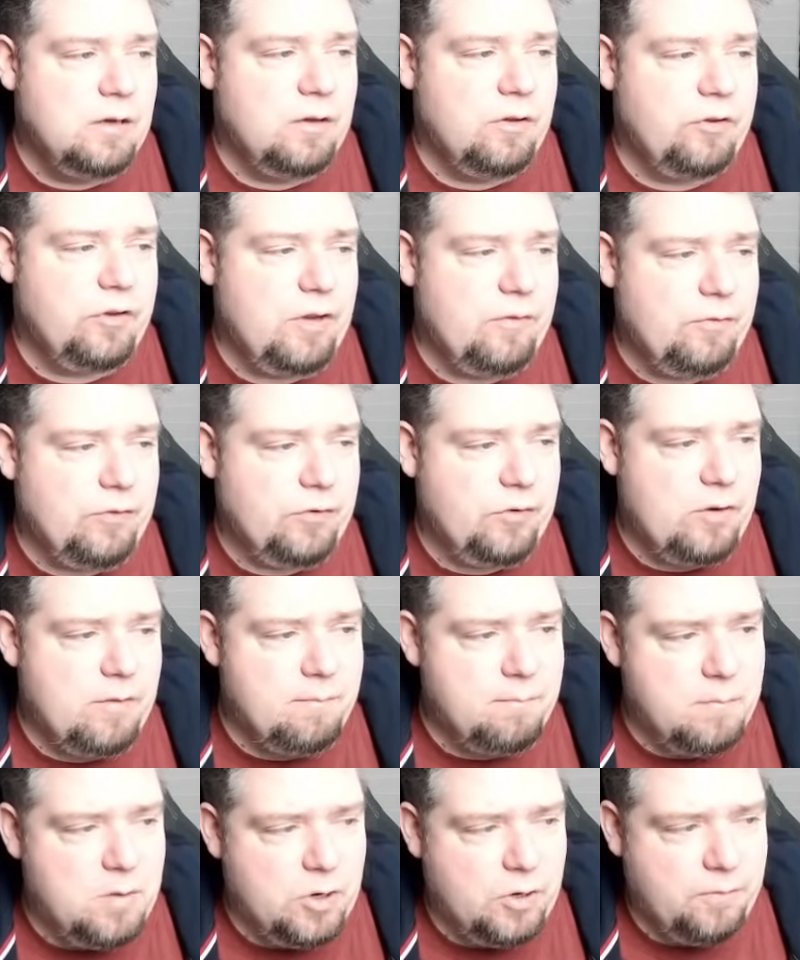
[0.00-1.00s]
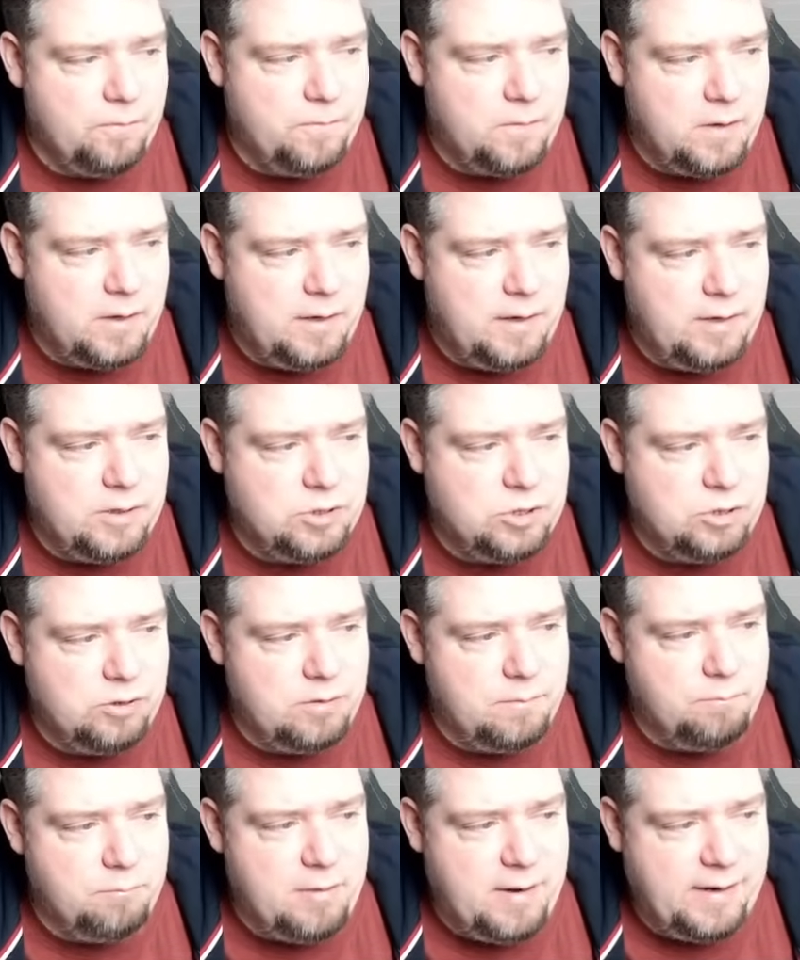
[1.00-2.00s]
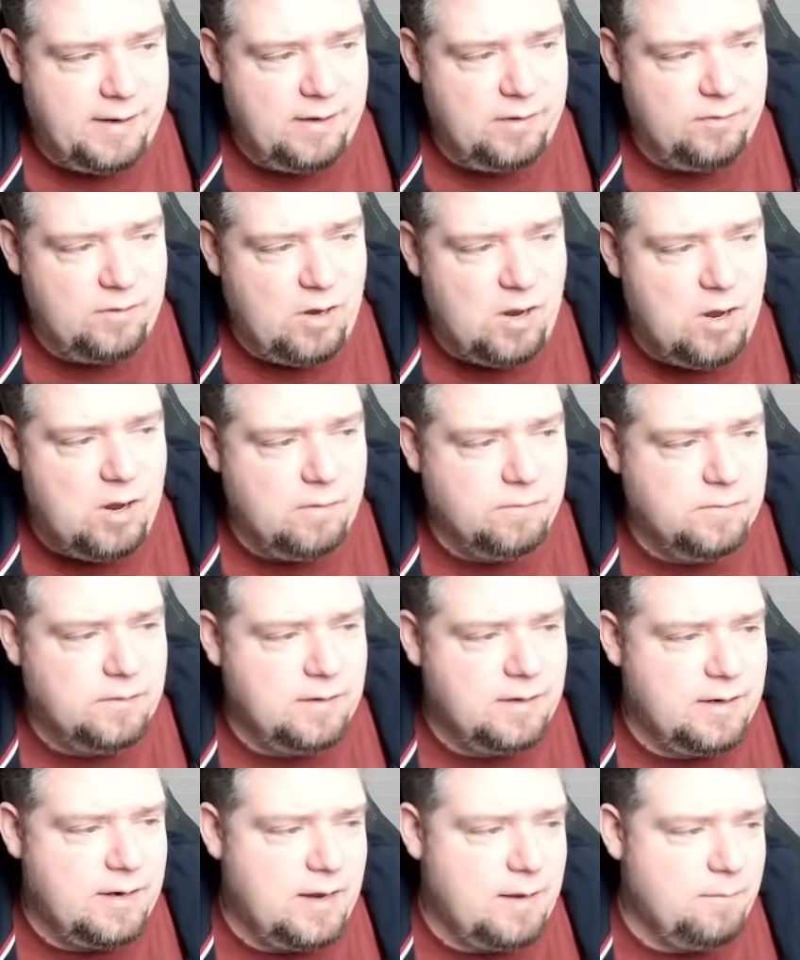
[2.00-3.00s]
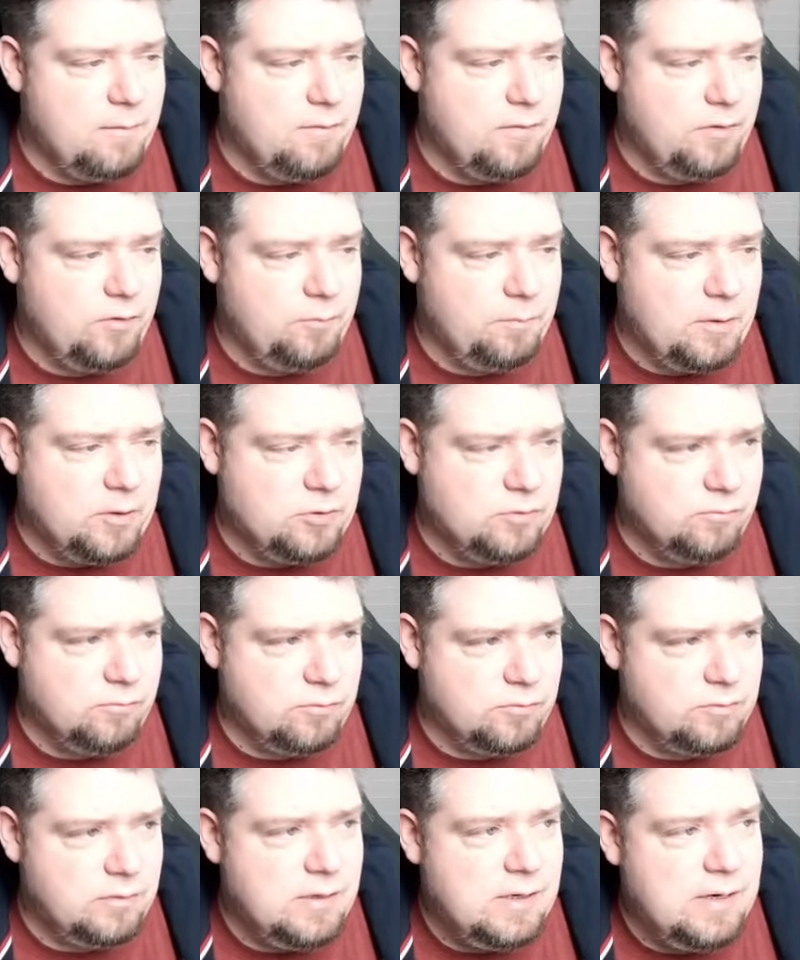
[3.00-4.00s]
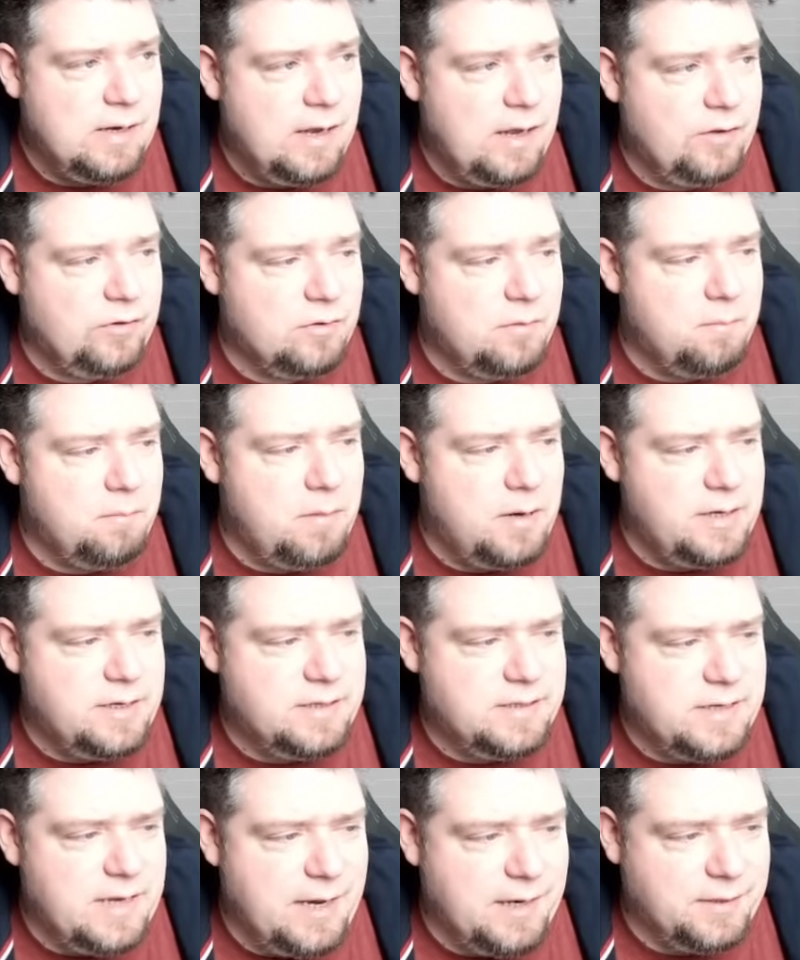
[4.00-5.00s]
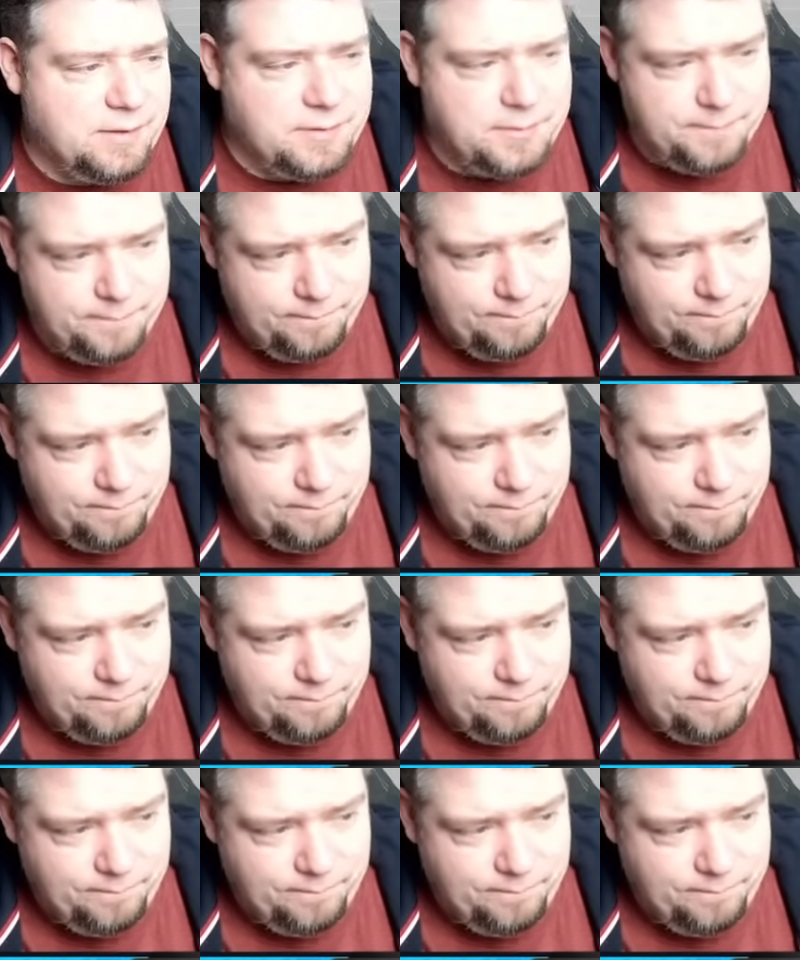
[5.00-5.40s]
suffers a modifier as shown in brackets after the name of this special rule as -X.